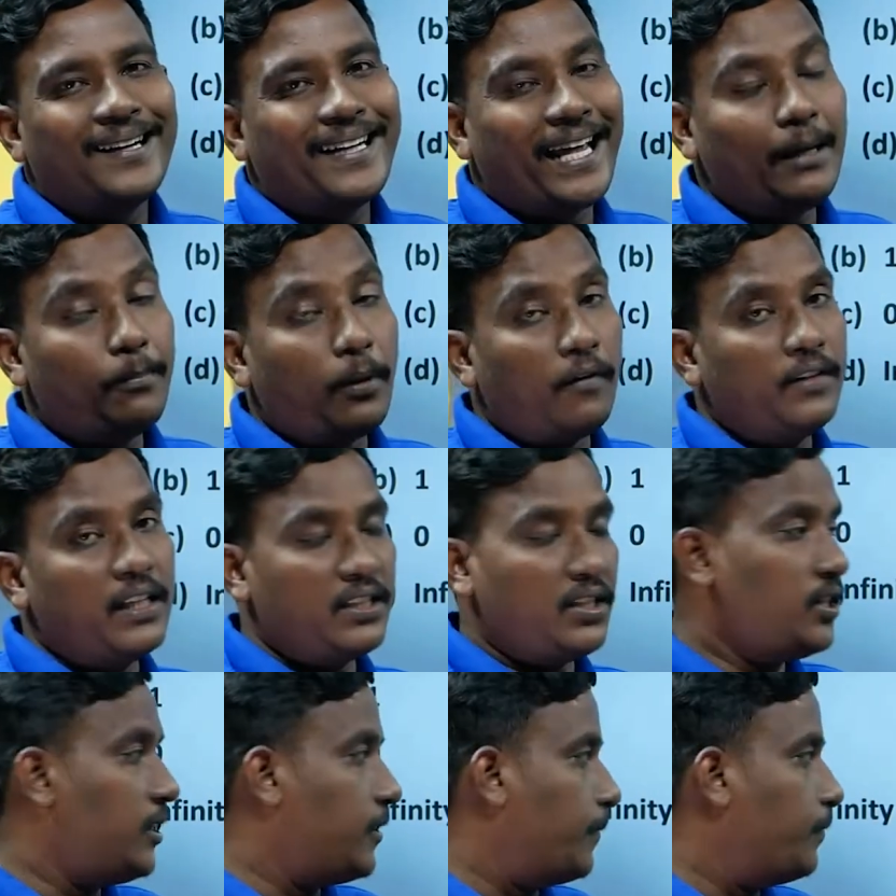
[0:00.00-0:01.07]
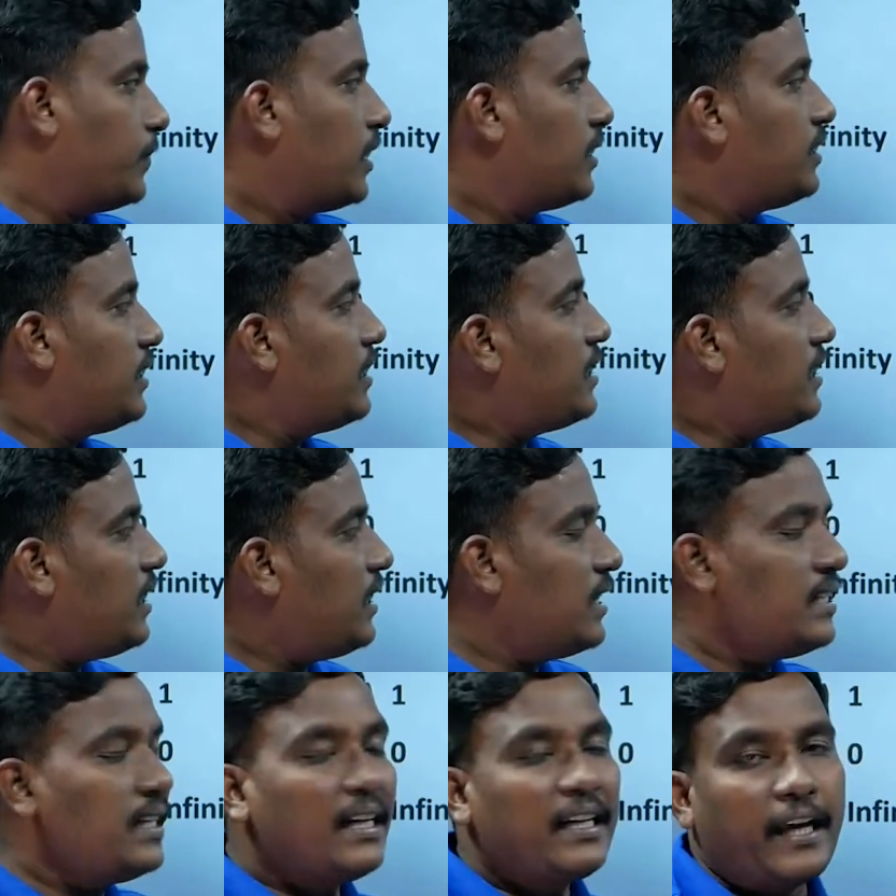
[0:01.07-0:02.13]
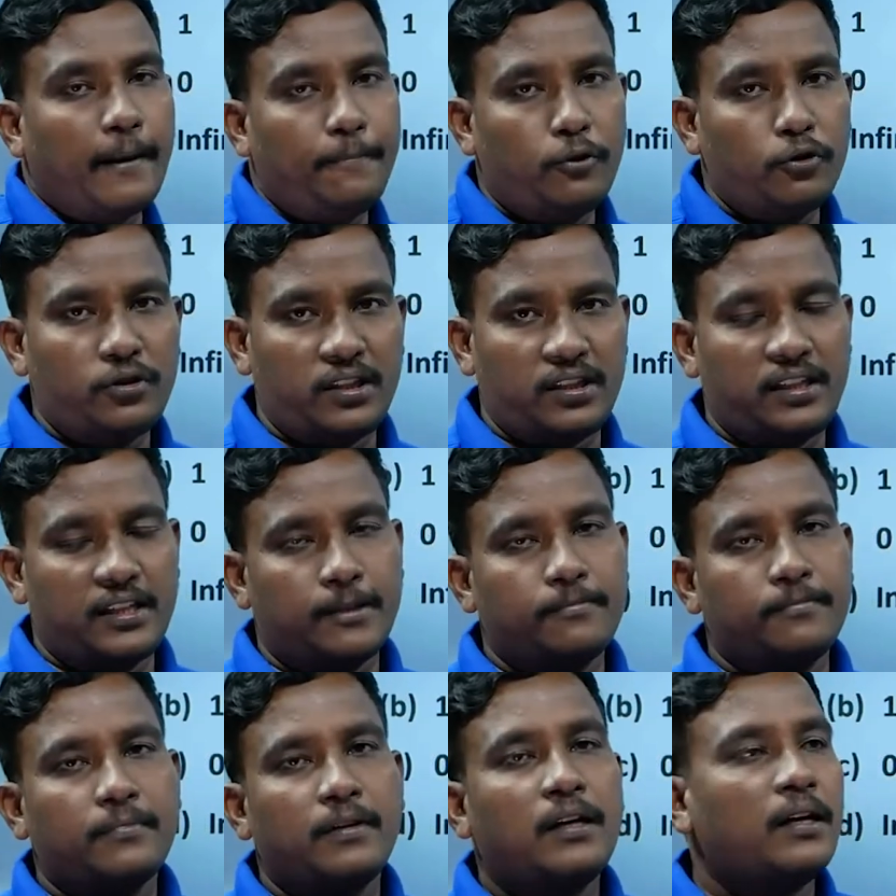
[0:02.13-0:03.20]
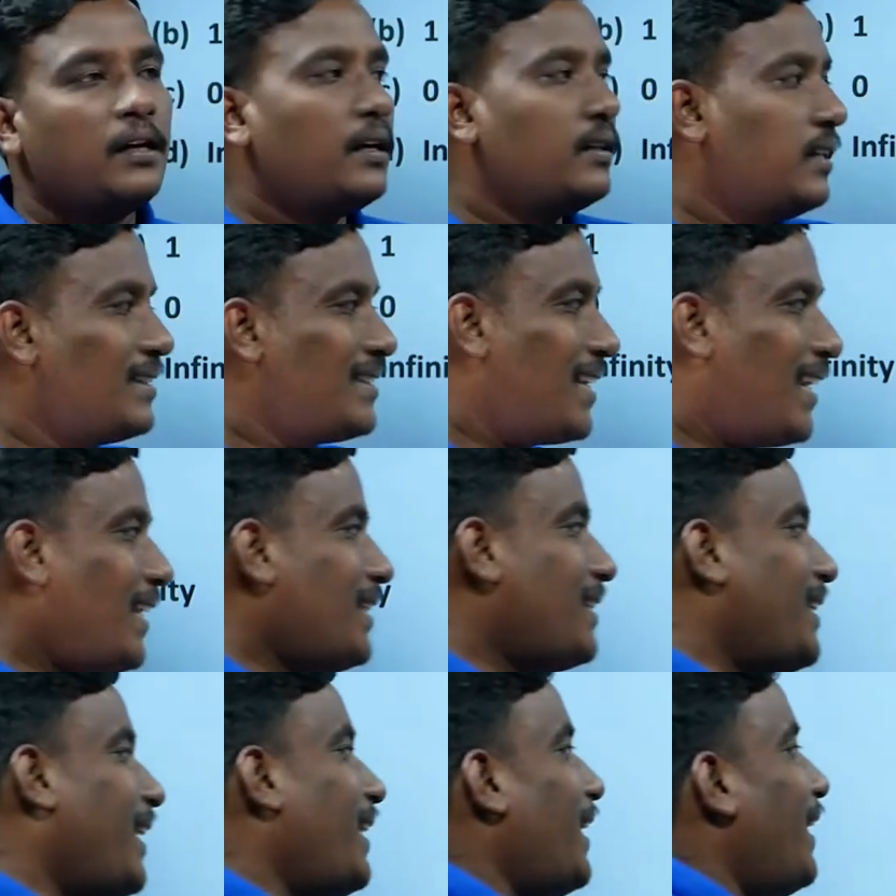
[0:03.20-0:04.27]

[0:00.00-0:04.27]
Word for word: type of the system. Since it is a type 2 system, the steady state